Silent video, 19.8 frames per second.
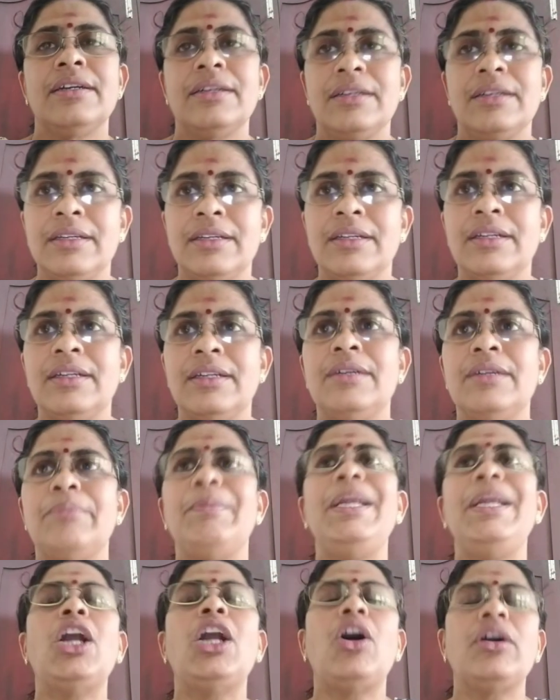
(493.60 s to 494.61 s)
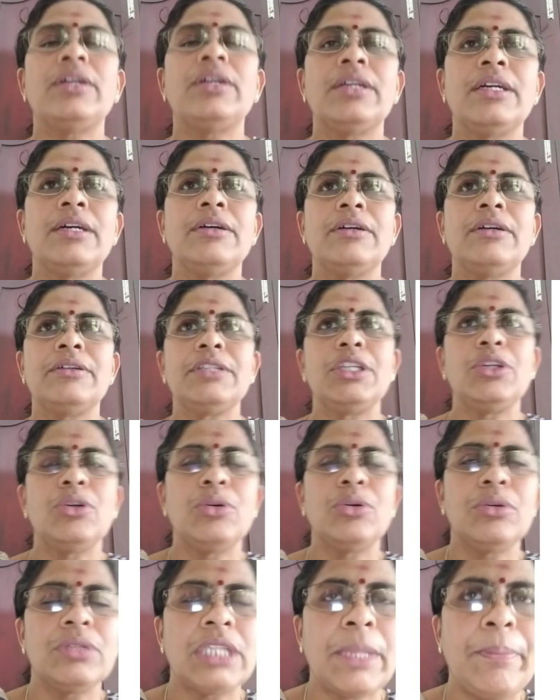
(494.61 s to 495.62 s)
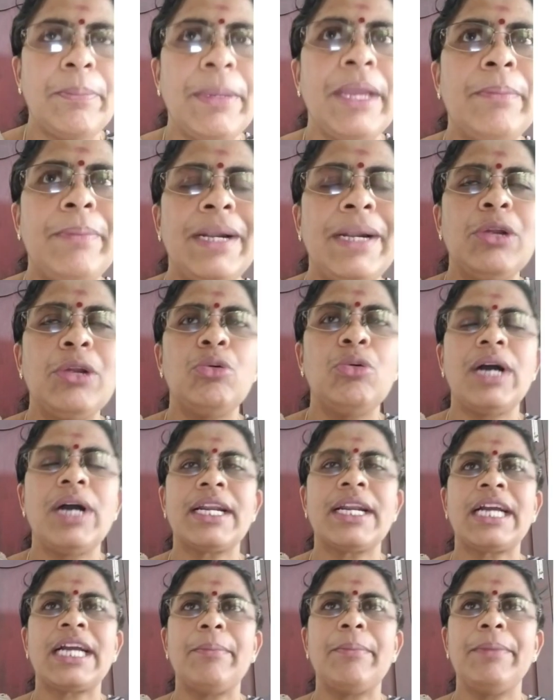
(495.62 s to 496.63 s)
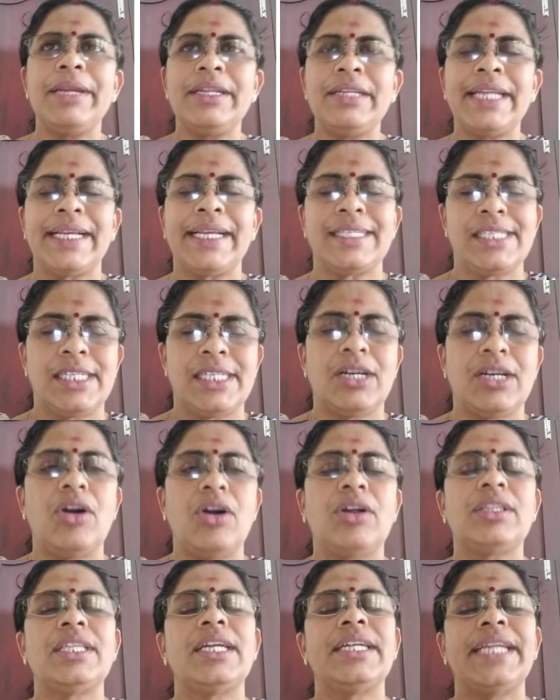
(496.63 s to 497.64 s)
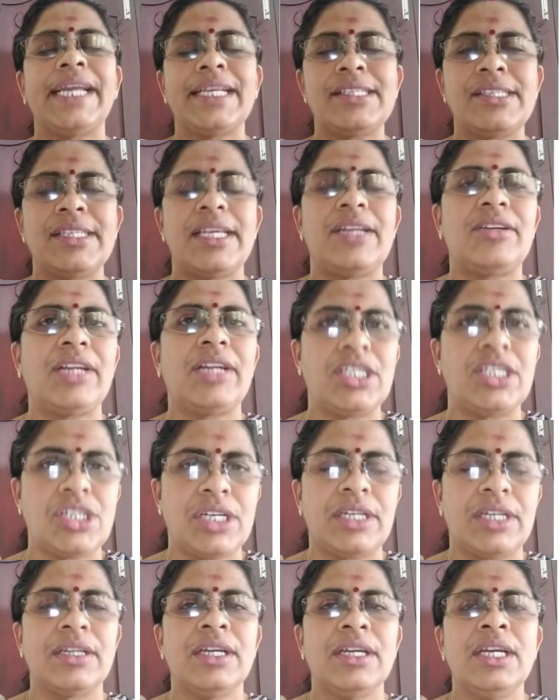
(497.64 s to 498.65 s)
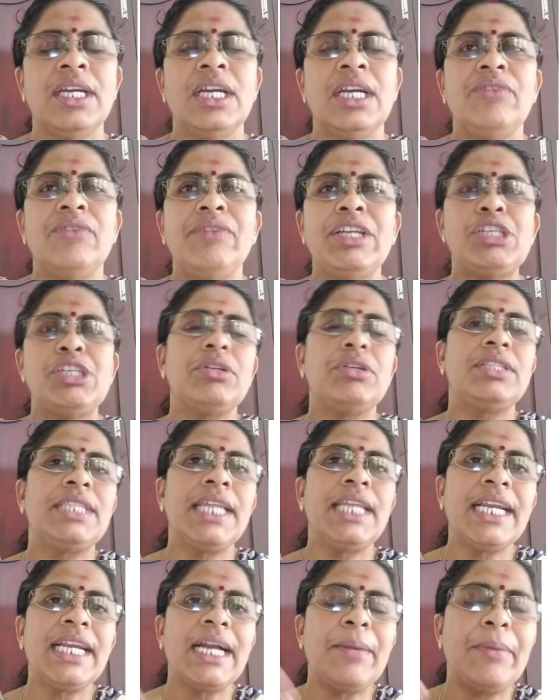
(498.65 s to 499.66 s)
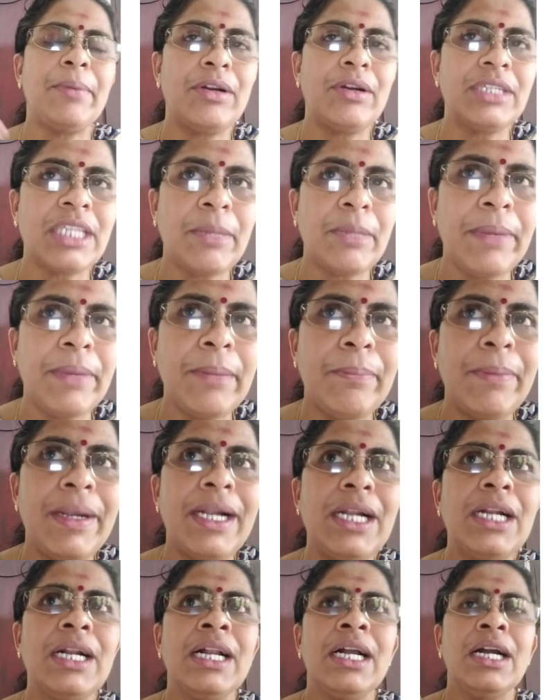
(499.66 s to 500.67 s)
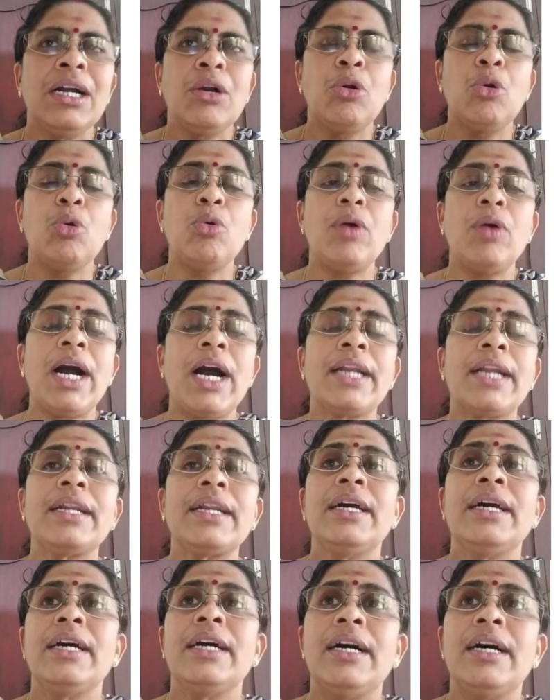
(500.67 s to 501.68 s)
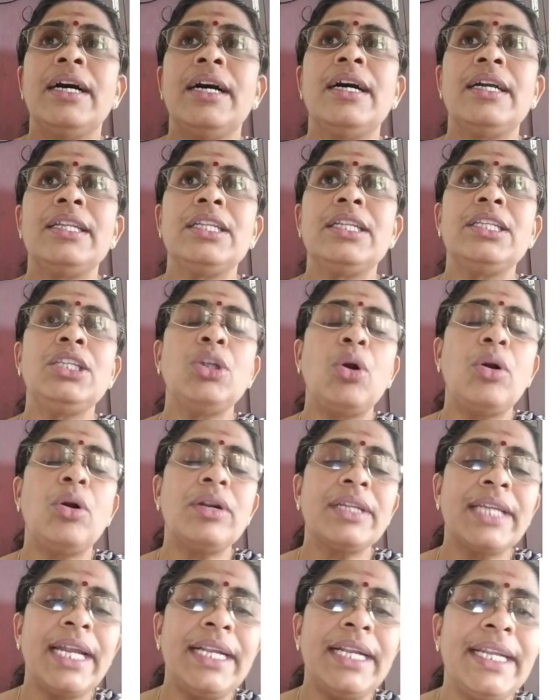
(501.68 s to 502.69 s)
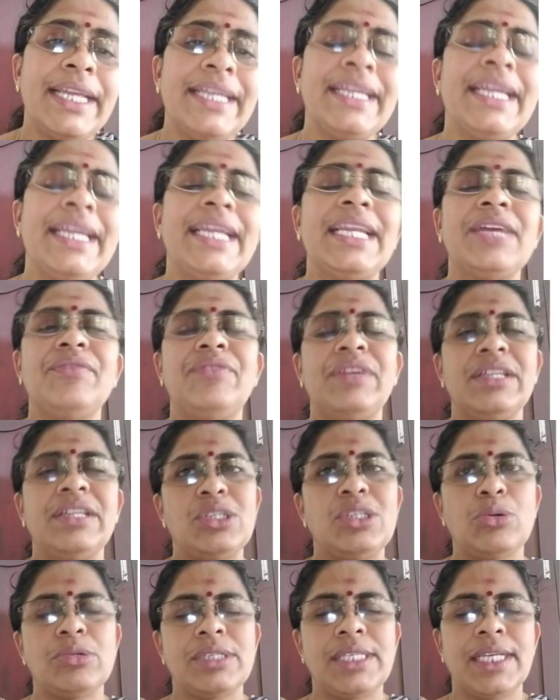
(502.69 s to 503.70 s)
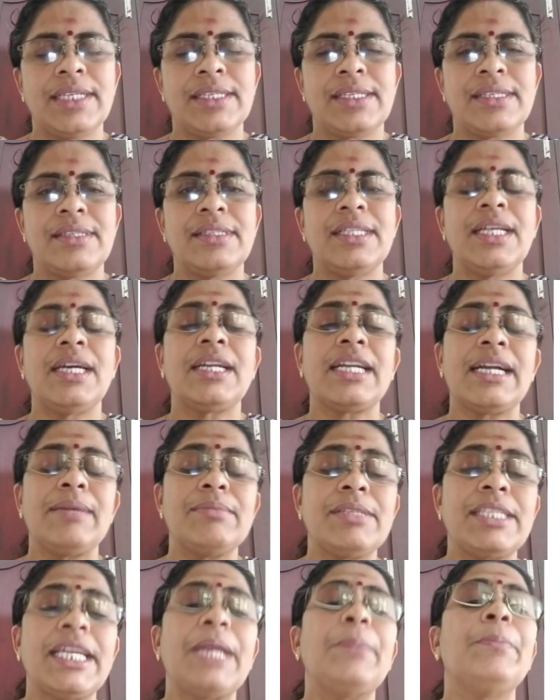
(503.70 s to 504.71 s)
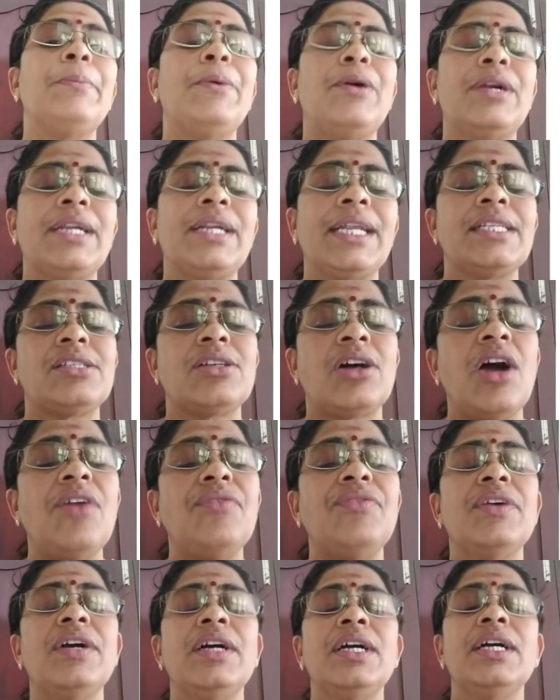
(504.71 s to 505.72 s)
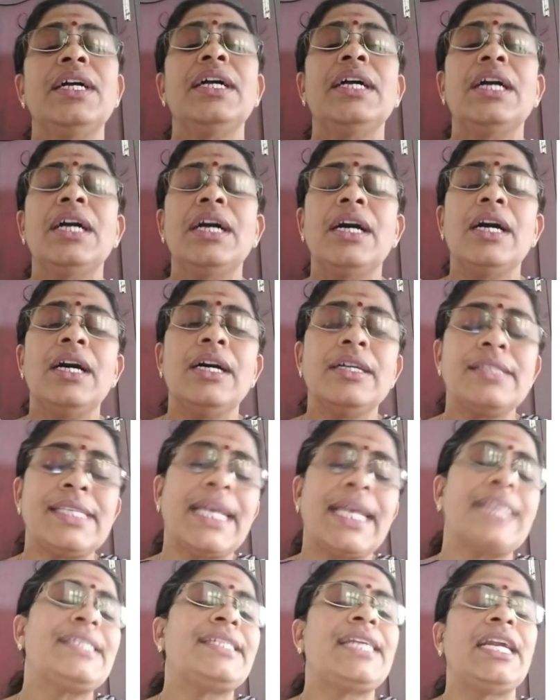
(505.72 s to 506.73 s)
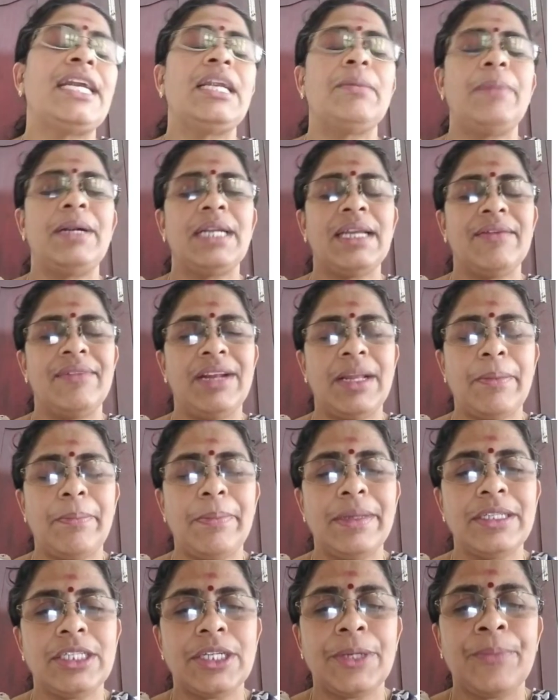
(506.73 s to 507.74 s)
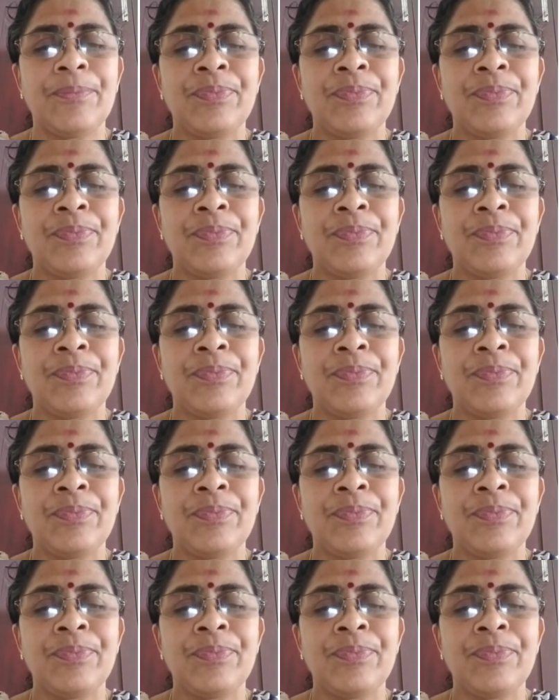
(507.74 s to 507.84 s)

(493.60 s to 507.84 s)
the people who are coming next, or the next generation. We should think about the people who are not getting enough resources. There comes the importance of sustainable development.